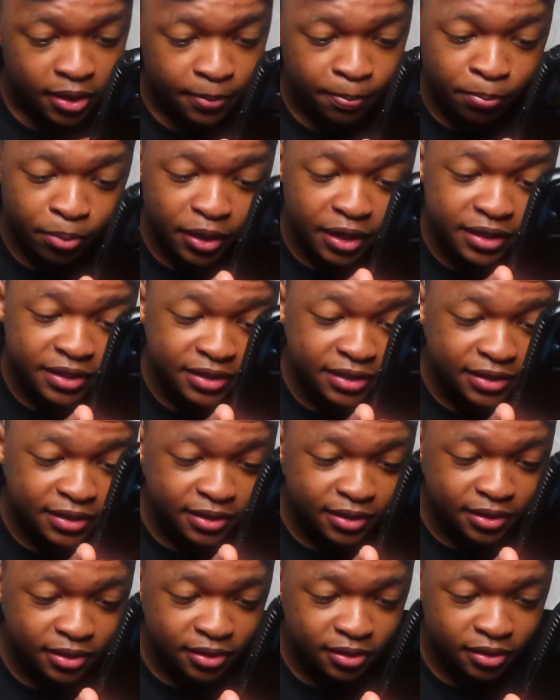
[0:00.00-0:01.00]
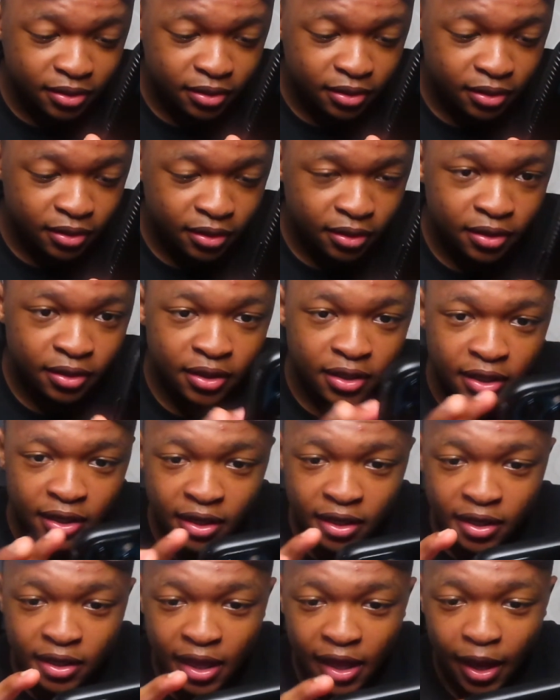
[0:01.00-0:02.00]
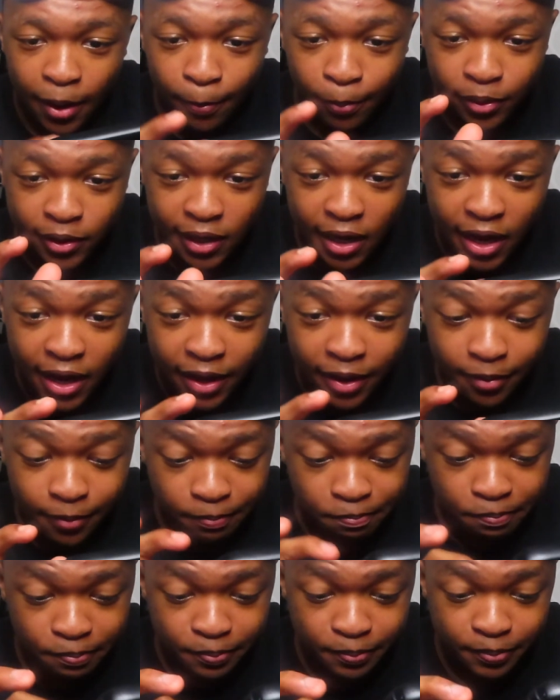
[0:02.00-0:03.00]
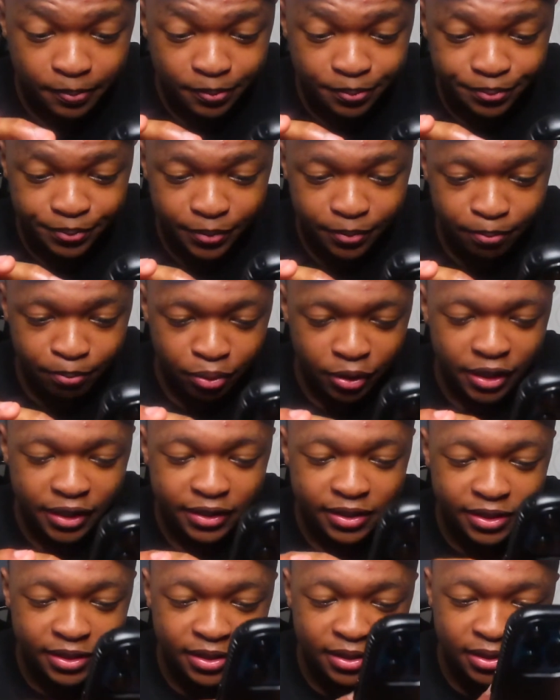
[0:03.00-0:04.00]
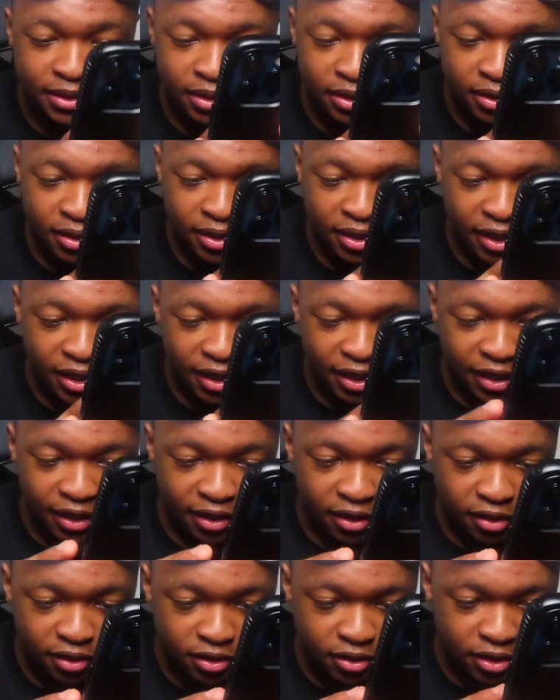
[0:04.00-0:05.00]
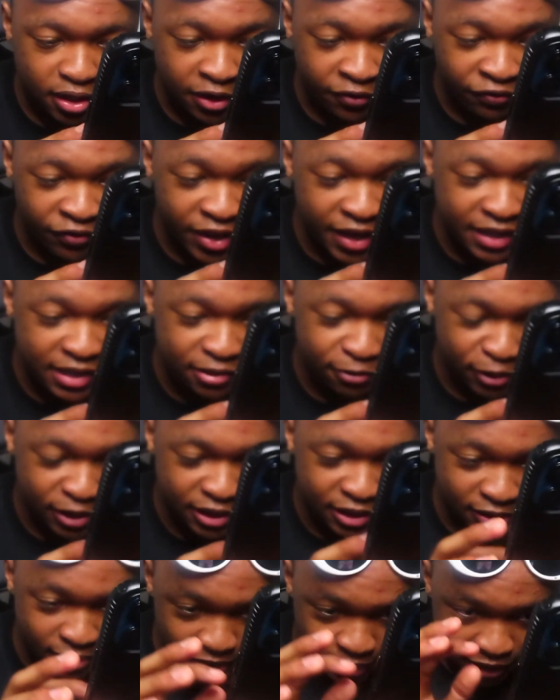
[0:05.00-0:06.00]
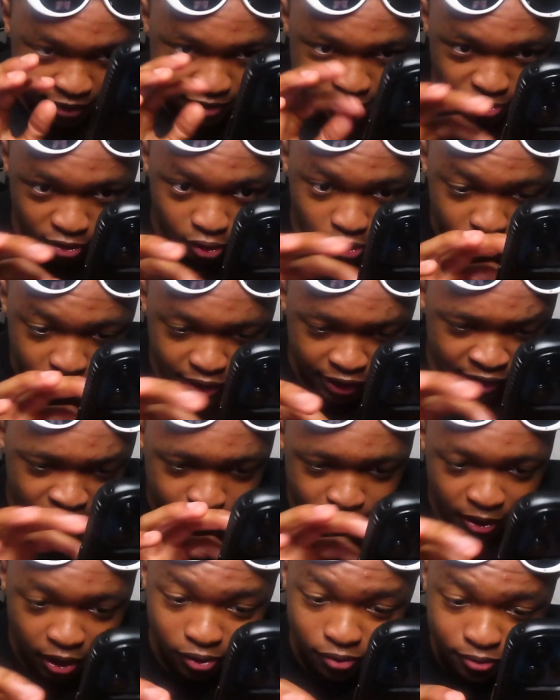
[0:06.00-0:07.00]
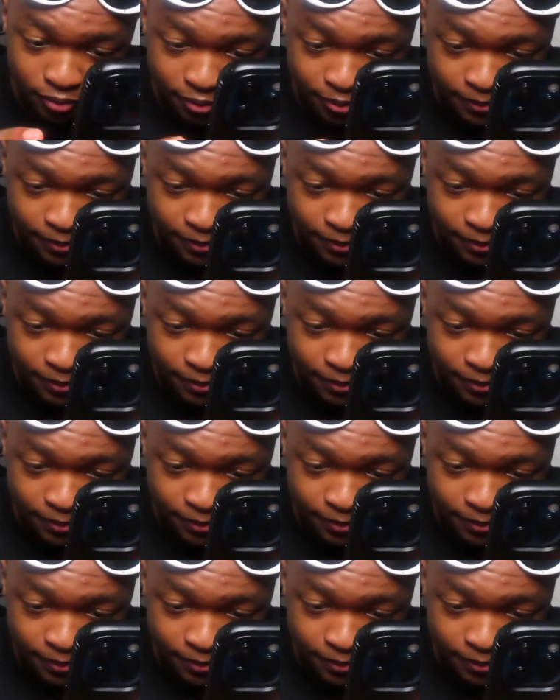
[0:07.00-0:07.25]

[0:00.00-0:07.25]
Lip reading: Press apply, press effects, which is like scrolling at the bottom,